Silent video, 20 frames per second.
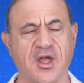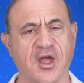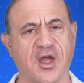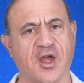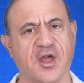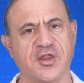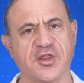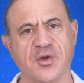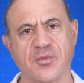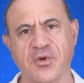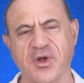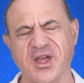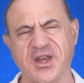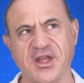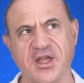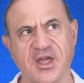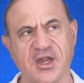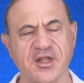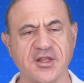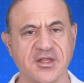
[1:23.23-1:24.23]
And then we're going to
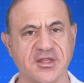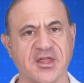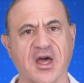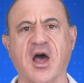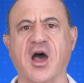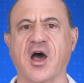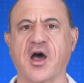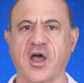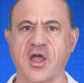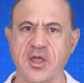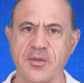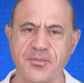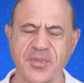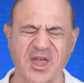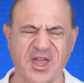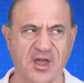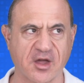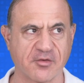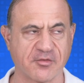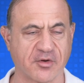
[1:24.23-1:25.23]
get into the high
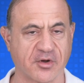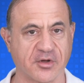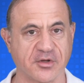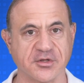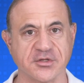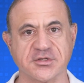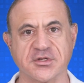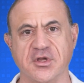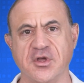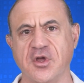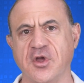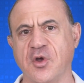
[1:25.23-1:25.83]
paying roles,